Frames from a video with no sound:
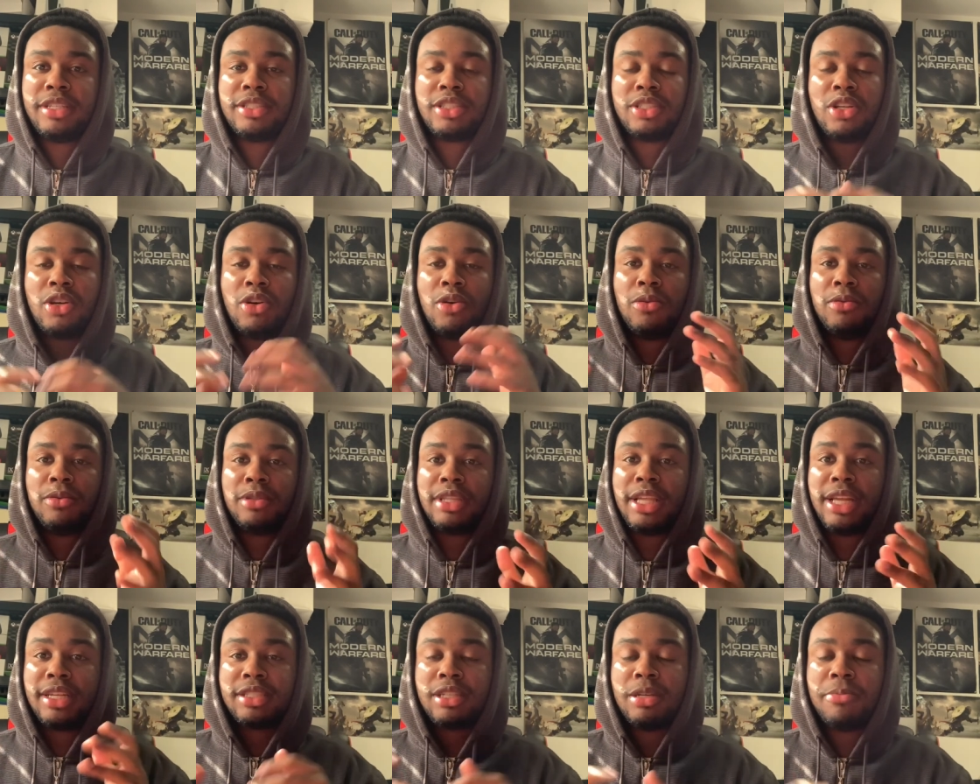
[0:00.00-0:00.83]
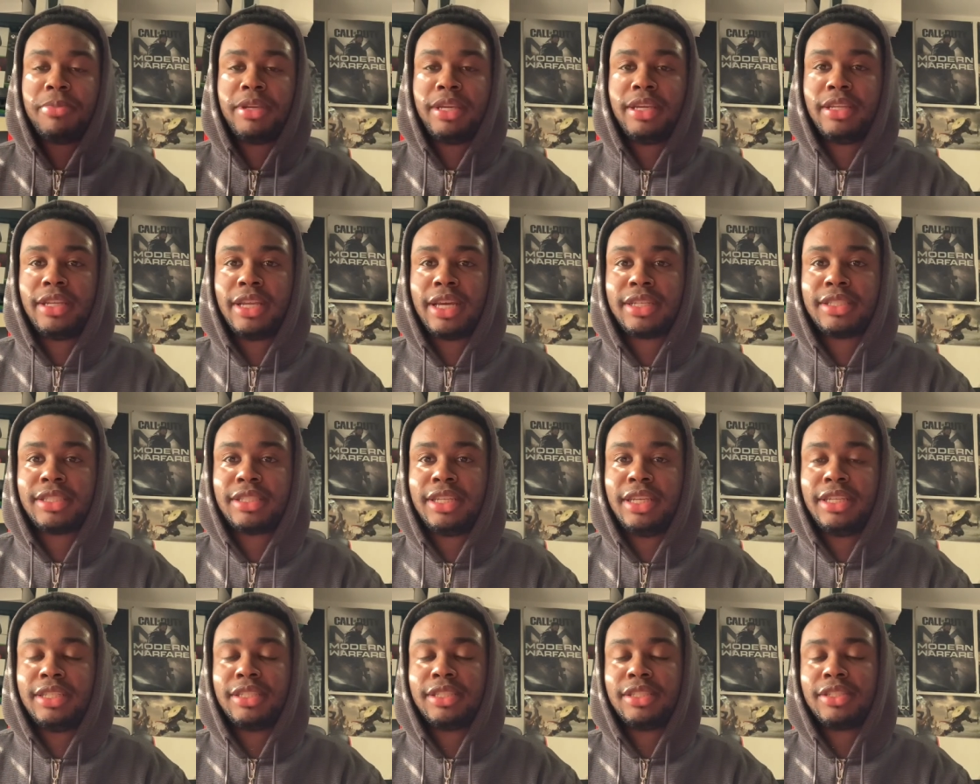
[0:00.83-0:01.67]
So that's gonna be in next
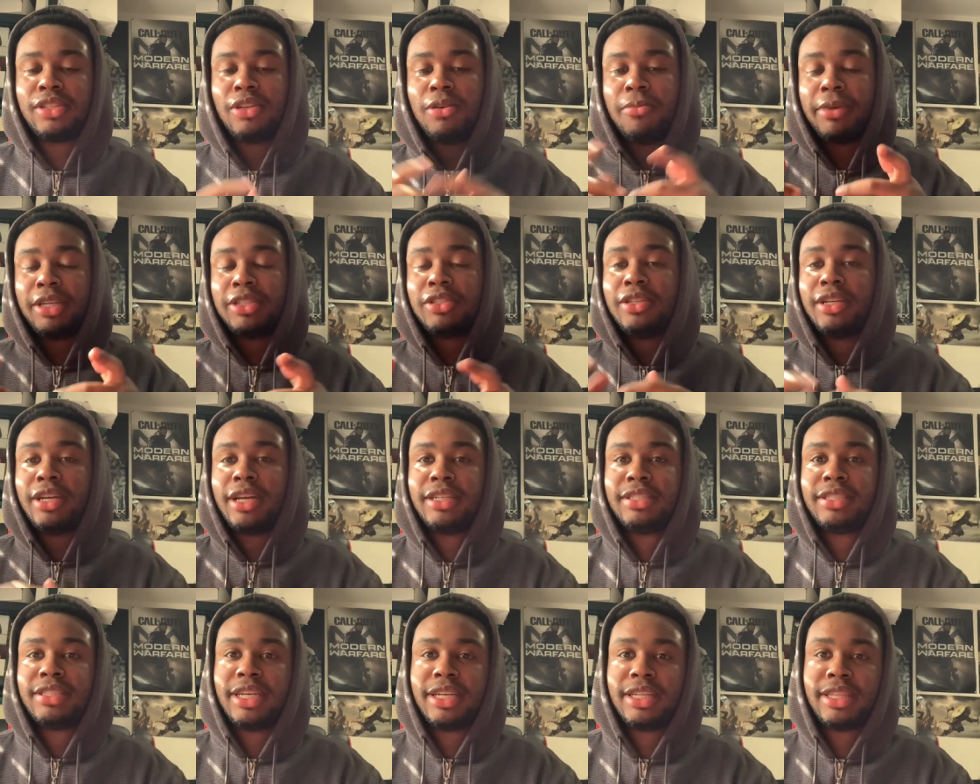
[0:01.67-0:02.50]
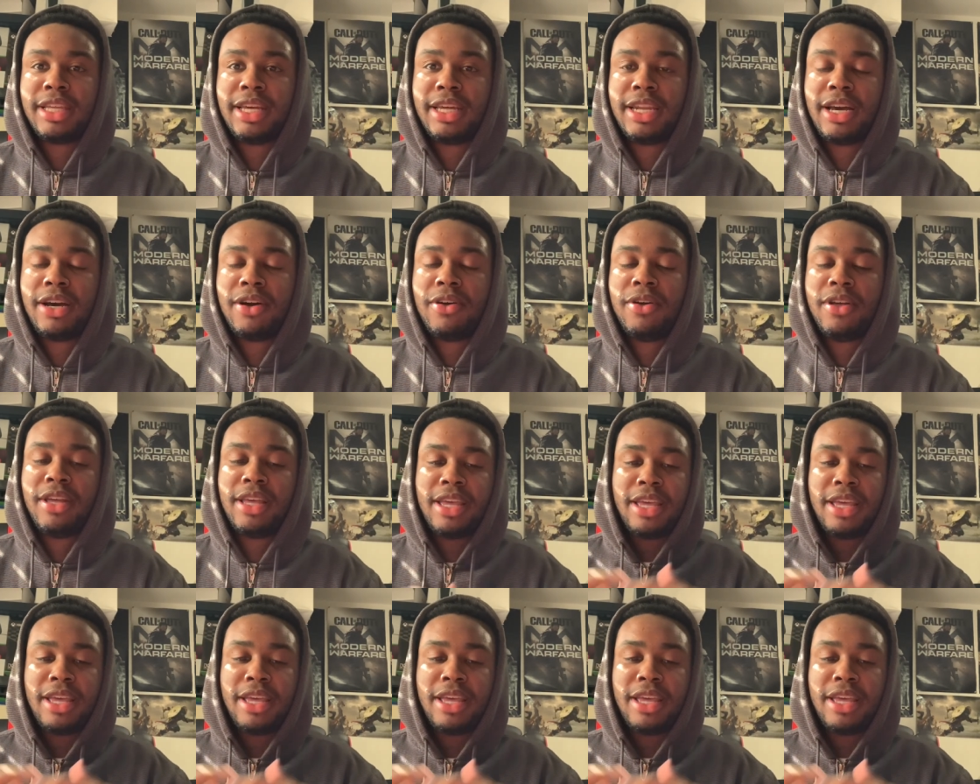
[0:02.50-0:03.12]
season. So make sure you guys check that out